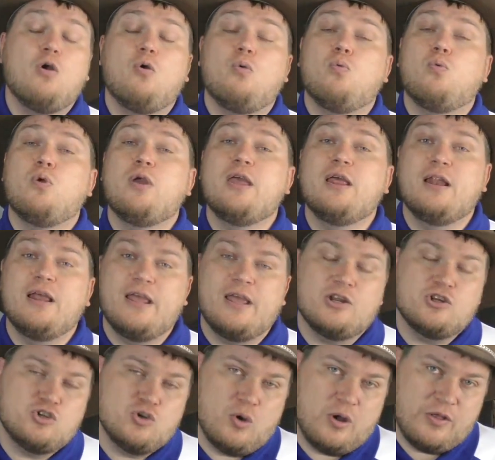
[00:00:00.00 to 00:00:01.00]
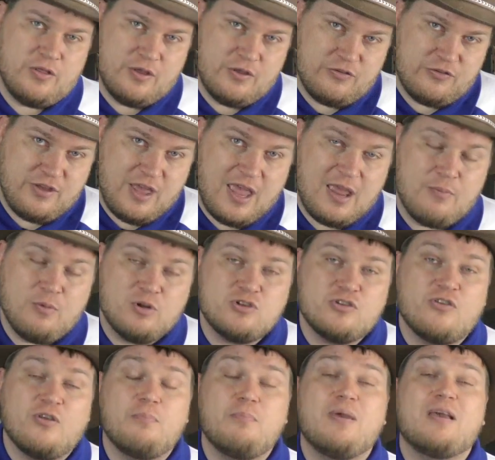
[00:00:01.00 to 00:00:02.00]
Really enjoy this game,
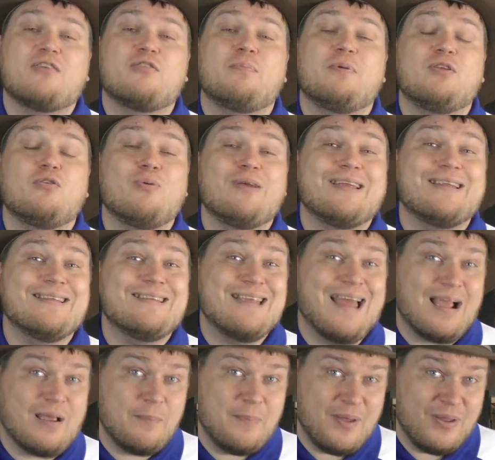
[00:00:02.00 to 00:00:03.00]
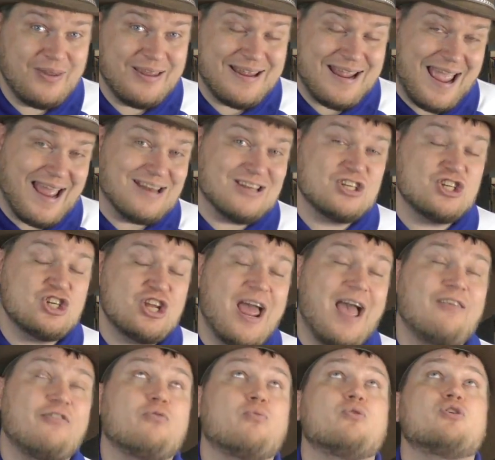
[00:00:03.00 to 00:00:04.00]
which is a mix between deck building and
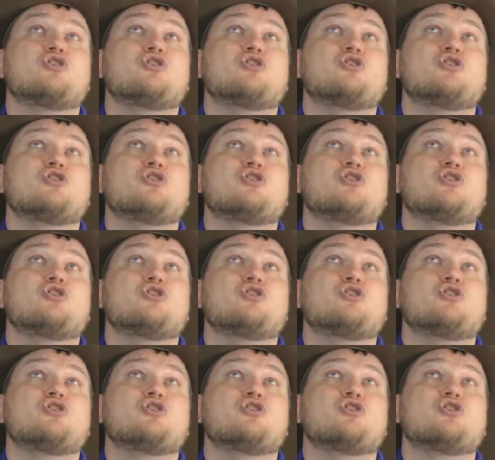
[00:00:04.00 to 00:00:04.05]
chess,